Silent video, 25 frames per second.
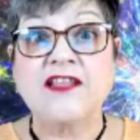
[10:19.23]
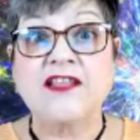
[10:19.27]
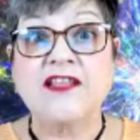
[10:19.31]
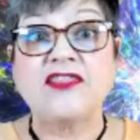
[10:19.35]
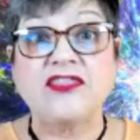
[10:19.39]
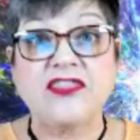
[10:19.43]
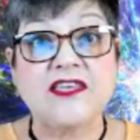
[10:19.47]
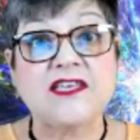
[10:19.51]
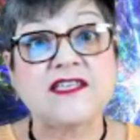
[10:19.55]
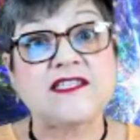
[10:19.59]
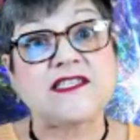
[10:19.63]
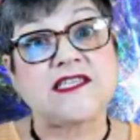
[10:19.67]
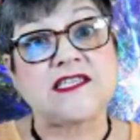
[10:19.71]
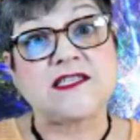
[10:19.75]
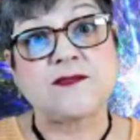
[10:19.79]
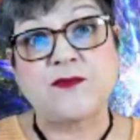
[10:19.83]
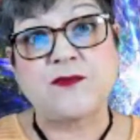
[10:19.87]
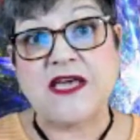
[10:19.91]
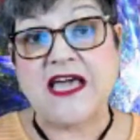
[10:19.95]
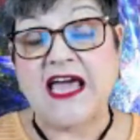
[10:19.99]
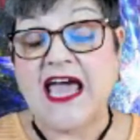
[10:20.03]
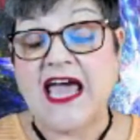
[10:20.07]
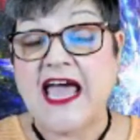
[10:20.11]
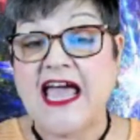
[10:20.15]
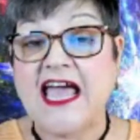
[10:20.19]
This is
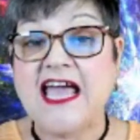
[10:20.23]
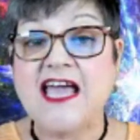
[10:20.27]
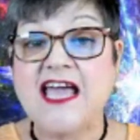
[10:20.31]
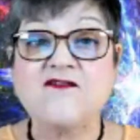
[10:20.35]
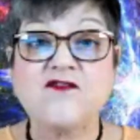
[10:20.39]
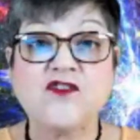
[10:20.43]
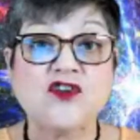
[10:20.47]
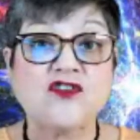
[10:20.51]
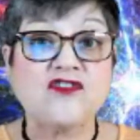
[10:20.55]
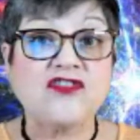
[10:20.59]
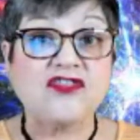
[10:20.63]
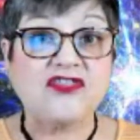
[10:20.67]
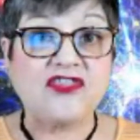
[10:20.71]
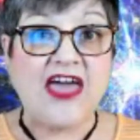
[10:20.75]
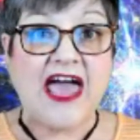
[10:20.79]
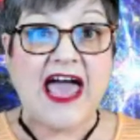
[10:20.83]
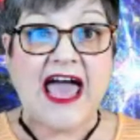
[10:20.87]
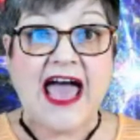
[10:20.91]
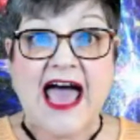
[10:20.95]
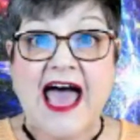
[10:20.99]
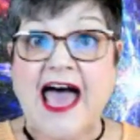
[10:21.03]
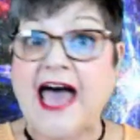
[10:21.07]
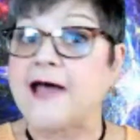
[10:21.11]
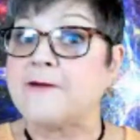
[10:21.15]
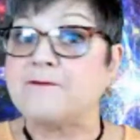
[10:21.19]
behavior
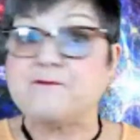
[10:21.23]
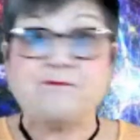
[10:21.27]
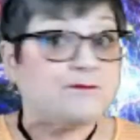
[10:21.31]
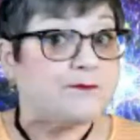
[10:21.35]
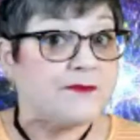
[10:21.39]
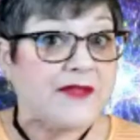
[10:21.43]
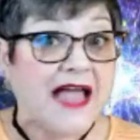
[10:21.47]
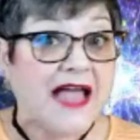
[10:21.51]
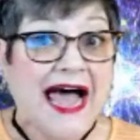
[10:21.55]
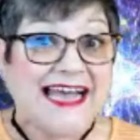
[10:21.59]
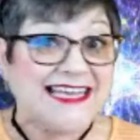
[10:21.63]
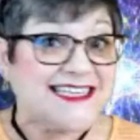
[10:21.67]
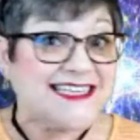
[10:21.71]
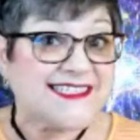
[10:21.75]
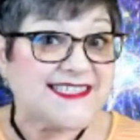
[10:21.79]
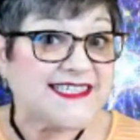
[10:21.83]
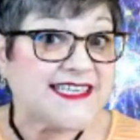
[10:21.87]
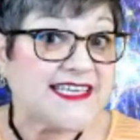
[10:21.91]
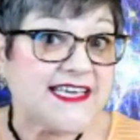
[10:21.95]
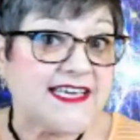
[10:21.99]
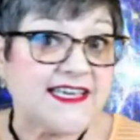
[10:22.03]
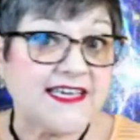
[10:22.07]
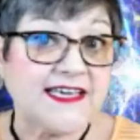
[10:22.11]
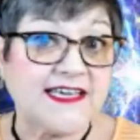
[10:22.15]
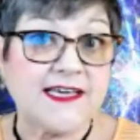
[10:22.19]
that I
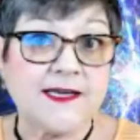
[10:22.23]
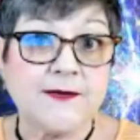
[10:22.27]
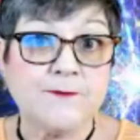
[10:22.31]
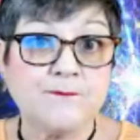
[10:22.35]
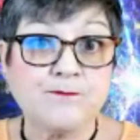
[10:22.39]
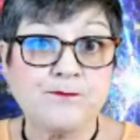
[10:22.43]
see.